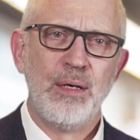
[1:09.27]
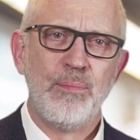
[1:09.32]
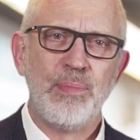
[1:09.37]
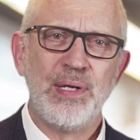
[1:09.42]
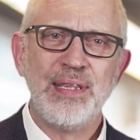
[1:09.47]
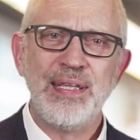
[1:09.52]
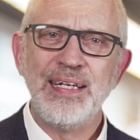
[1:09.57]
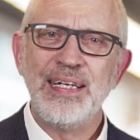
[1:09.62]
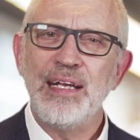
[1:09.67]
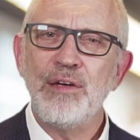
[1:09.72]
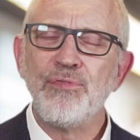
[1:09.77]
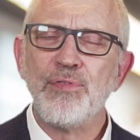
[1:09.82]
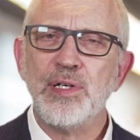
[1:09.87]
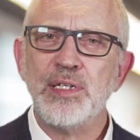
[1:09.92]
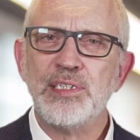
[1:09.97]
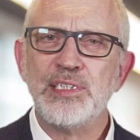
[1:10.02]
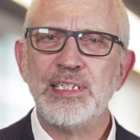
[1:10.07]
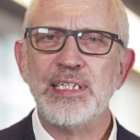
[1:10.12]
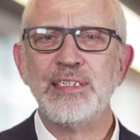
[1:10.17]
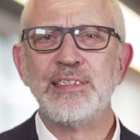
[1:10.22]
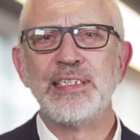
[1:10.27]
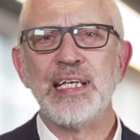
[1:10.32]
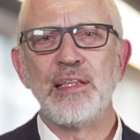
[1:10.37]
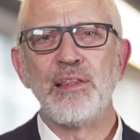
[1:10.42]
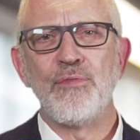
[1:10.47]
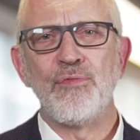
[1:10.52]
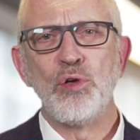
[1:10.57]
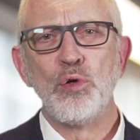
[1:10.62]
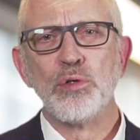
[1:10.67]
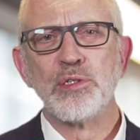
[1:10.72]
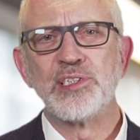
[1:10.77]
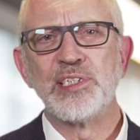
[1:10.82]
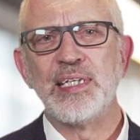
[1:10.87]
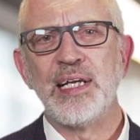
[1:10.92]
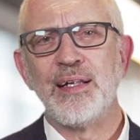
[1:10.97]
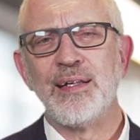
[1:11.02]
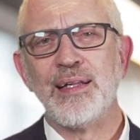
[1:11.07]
But the difference is that the fuel cell